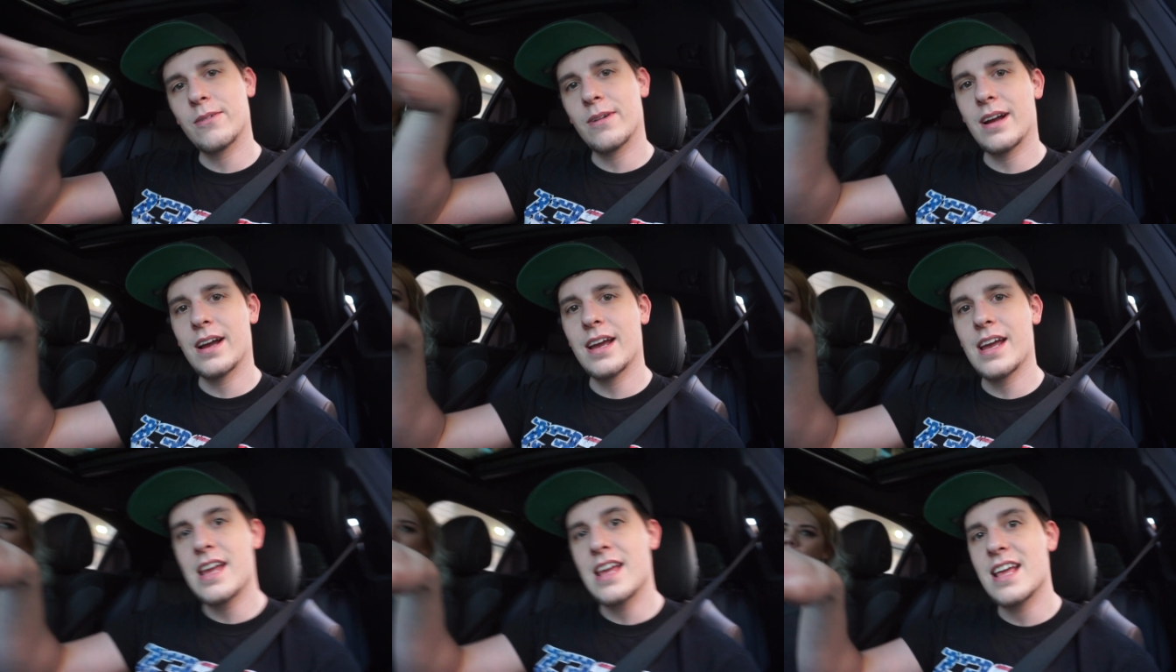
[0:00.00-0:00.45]

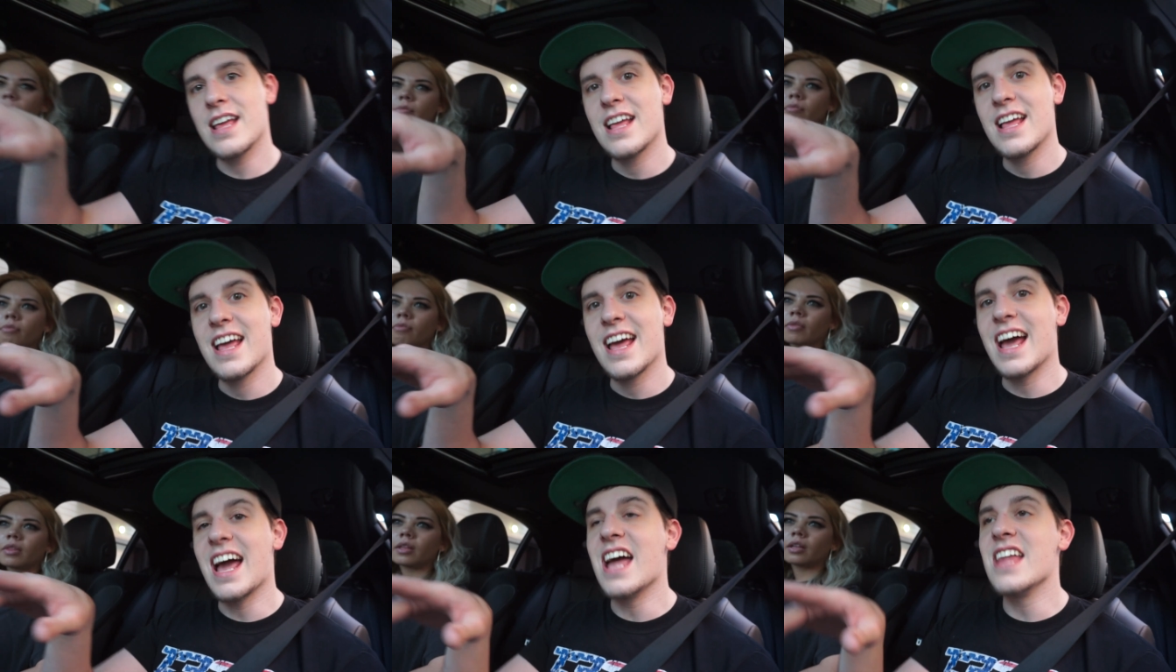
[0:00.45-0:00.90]
right
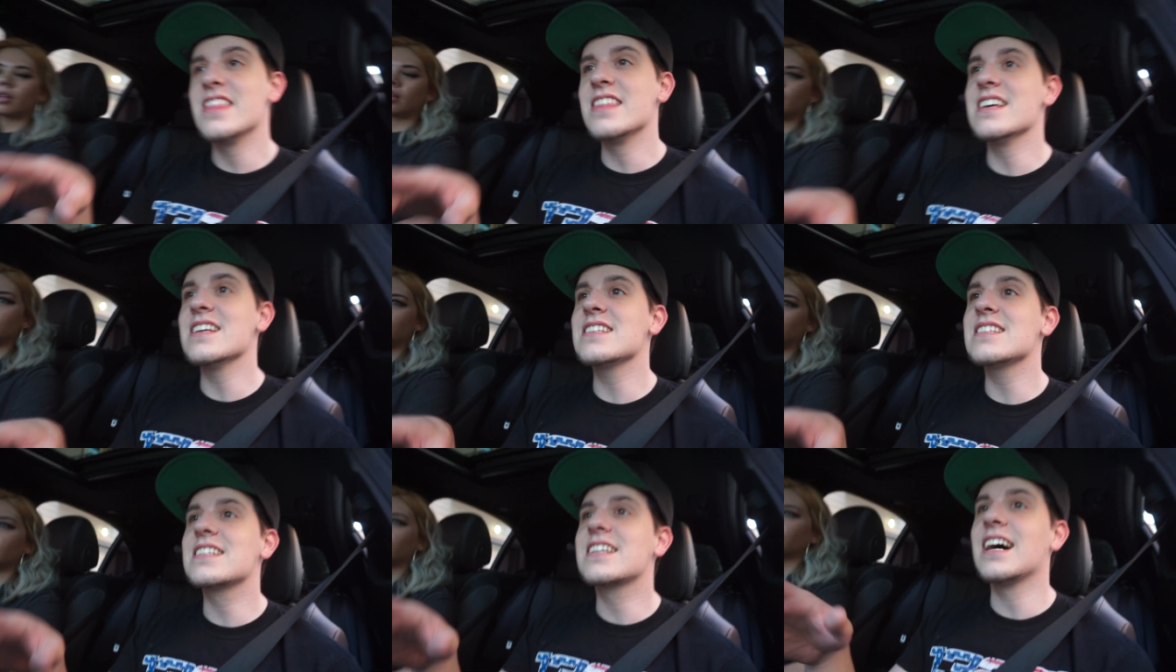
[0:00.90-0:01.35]
and
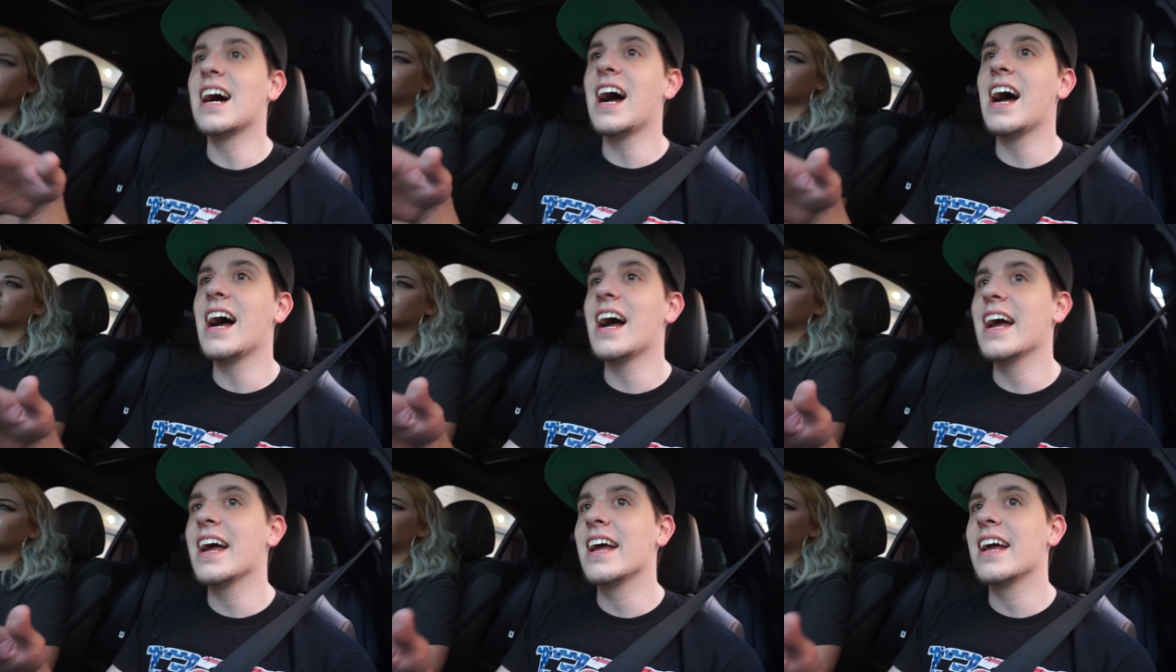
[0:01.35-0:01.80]
this
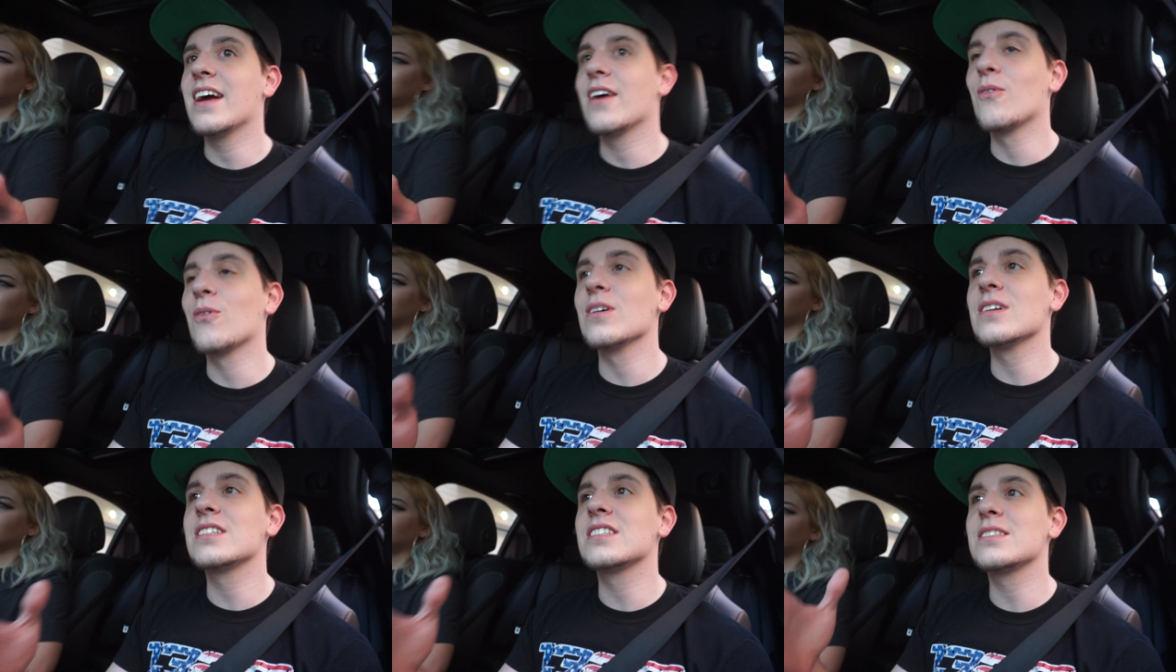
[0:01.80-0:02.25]
guy
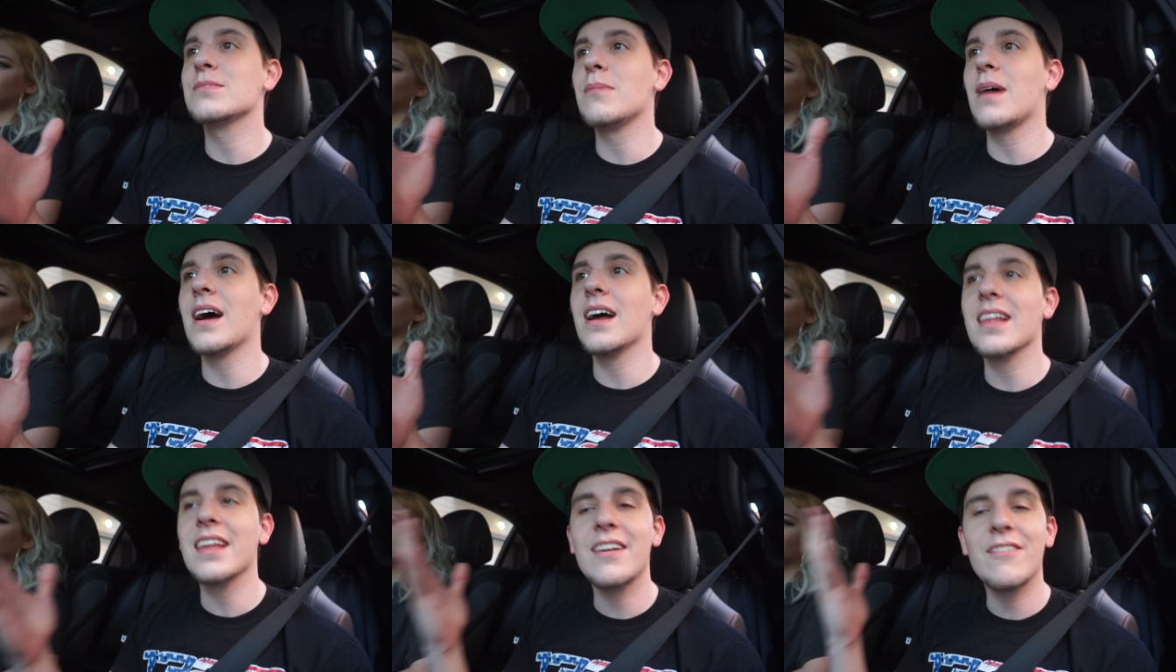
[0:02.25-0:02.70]
was
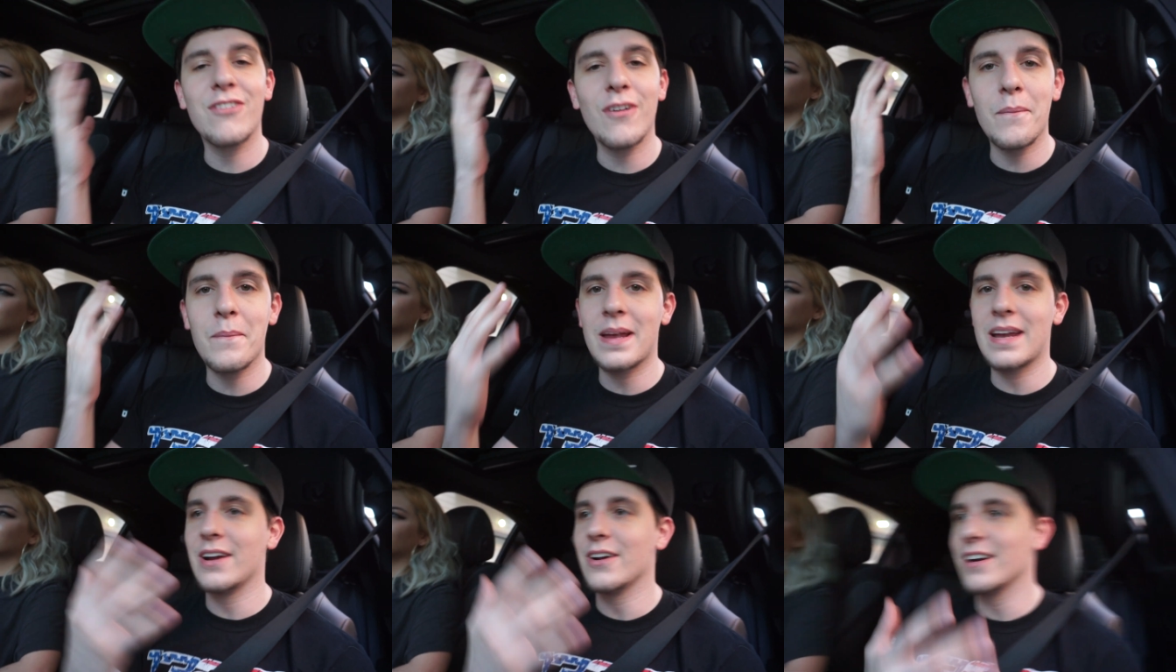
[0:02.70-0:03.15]
smiling
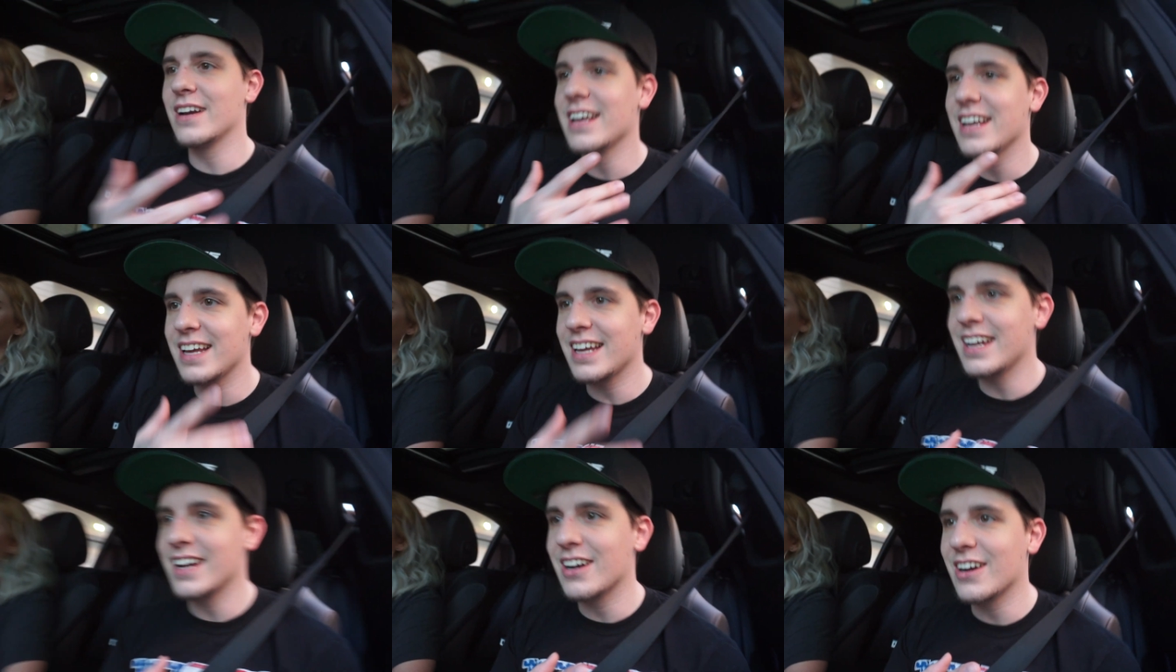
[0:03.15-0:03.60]
from ear
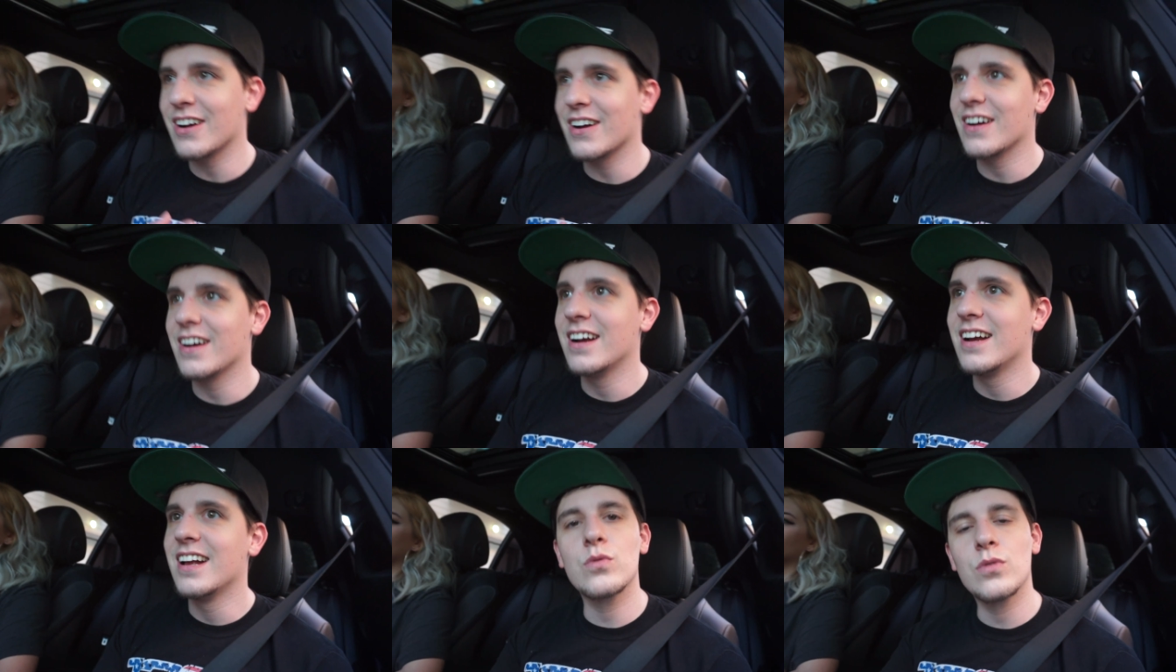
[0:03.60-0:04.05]
to
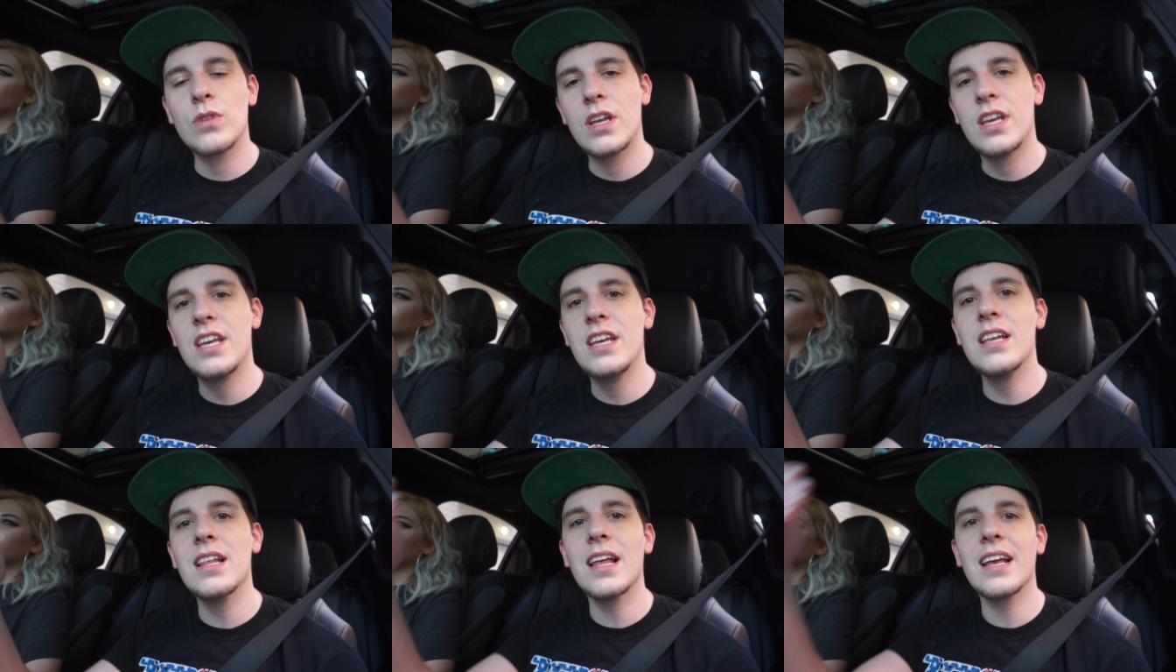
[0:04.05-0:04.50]
ear.
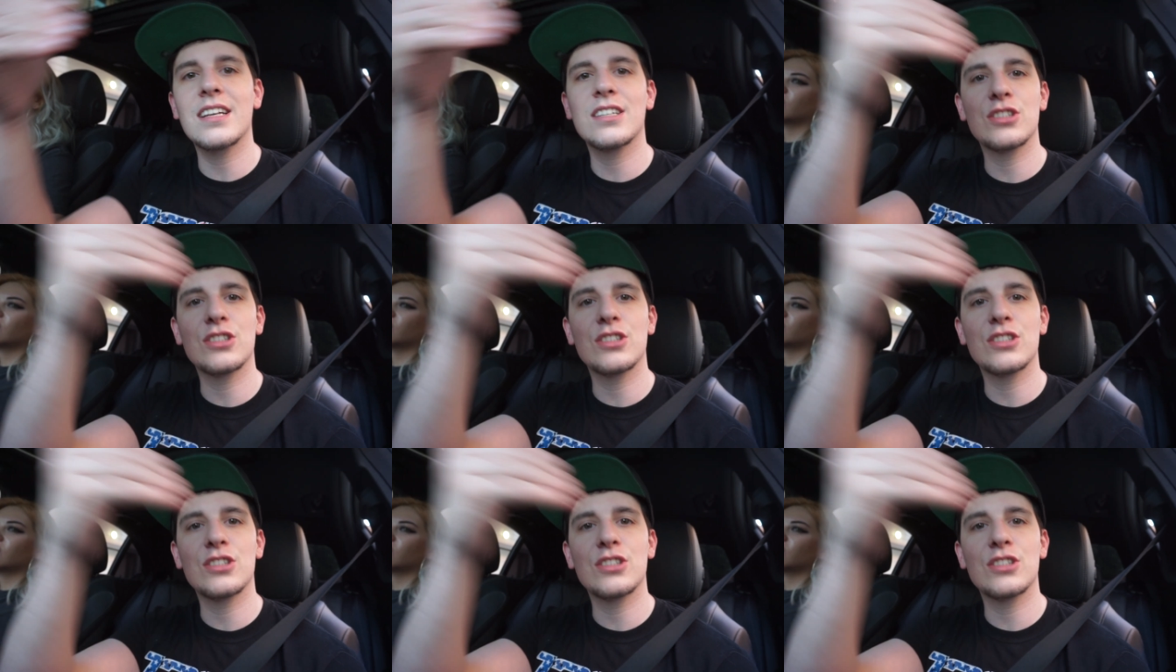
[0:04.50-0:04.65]
He like